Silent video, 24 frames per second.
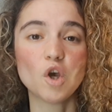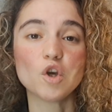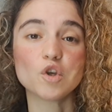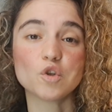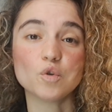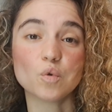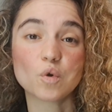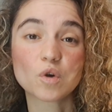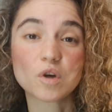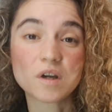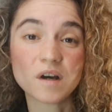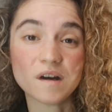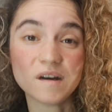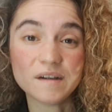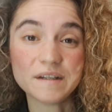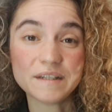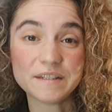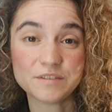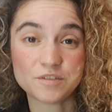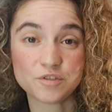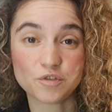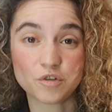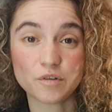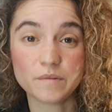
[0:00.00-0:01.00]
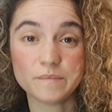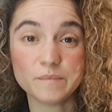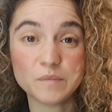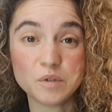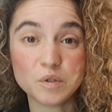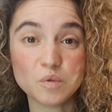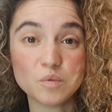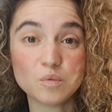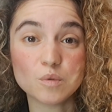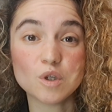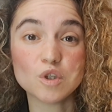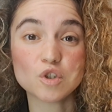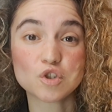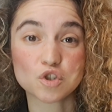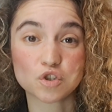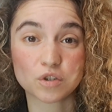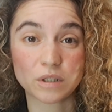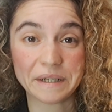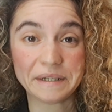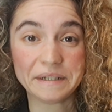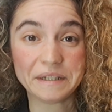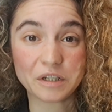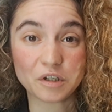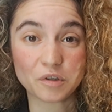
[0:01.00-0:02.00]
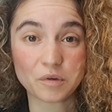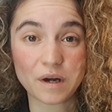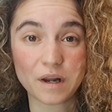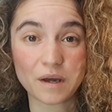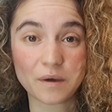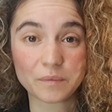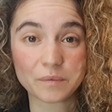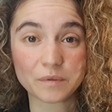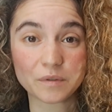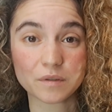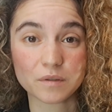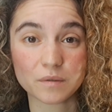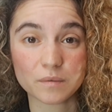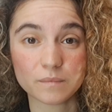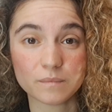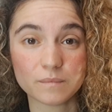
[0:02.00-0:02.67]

your gut is your immune training ground.